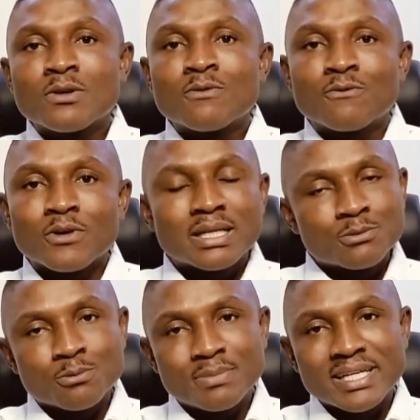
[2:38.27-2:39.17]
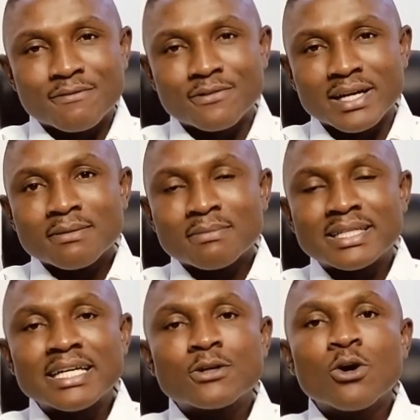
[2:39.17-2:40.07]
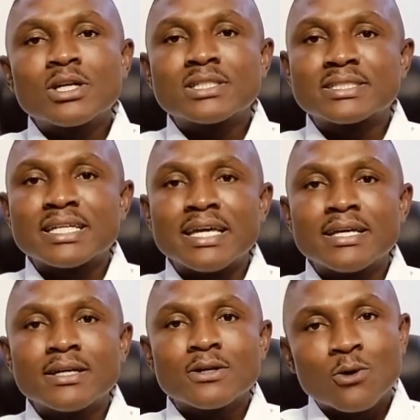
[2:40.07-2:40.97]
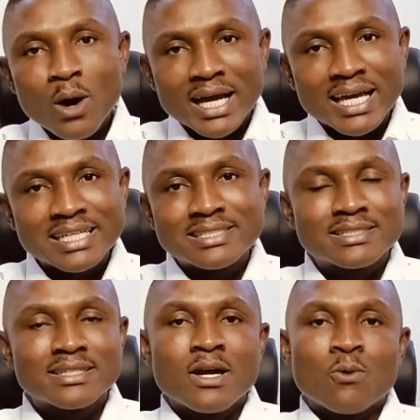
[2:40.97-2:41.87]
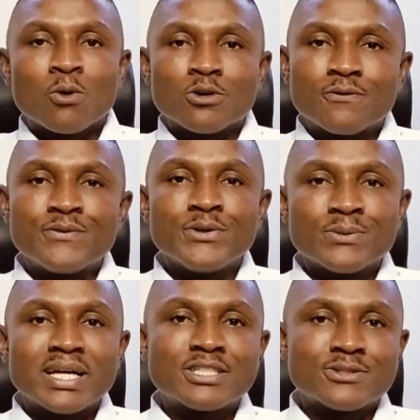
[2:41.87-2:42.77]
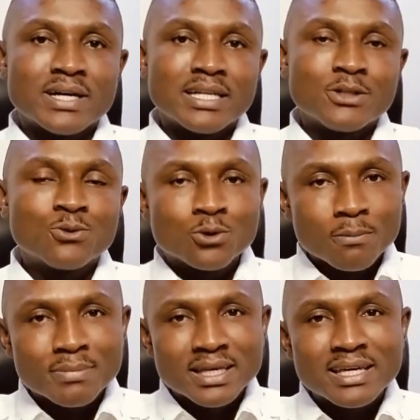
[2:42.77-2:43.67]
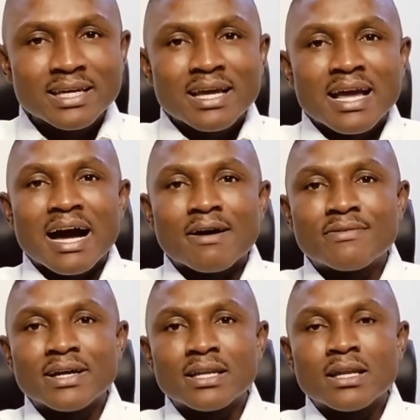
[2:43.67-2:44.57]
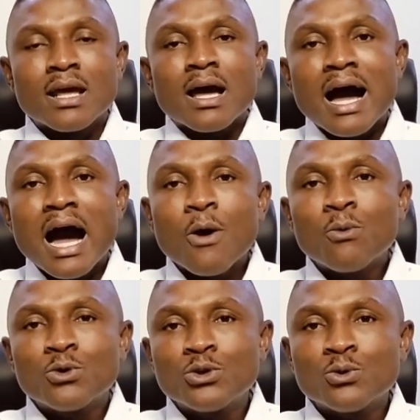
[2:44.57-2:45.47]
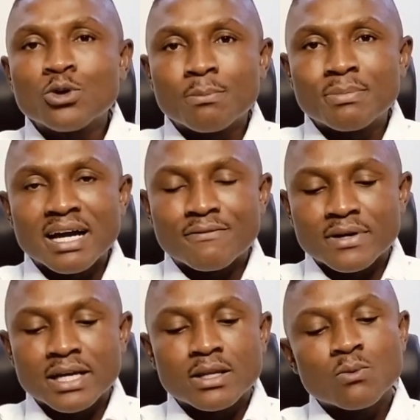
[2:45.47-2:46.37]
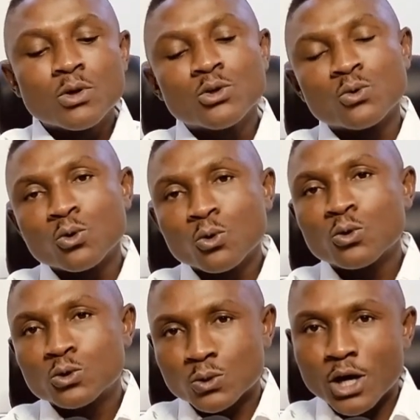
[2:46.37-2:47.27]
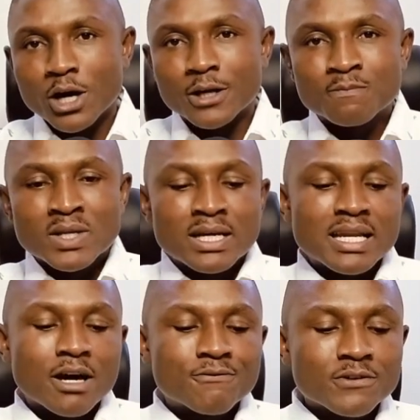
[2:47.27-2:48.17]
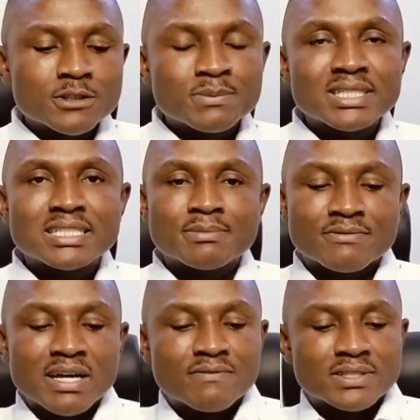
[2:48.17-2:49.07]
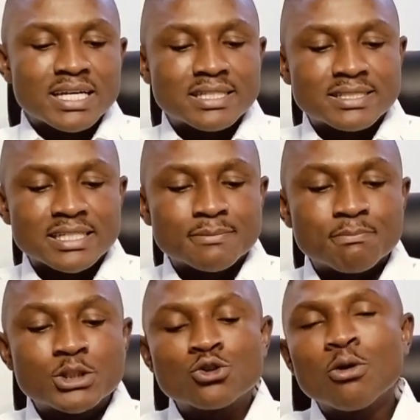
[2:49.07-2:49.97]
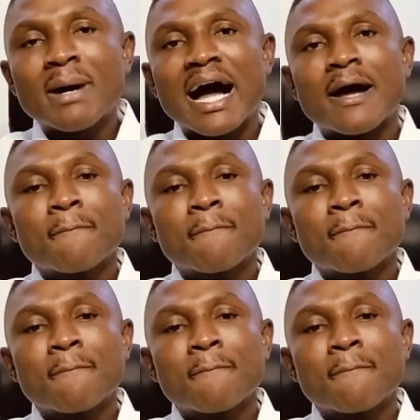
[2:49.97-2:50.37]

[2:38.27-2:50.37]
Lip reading: for them to be afraid. But then God is saying, go against what you feel naturally. Do not be afraid. How would you not be afraid when you look to God? Now, 1 Peter chapter 5, verse 8 says, be sober,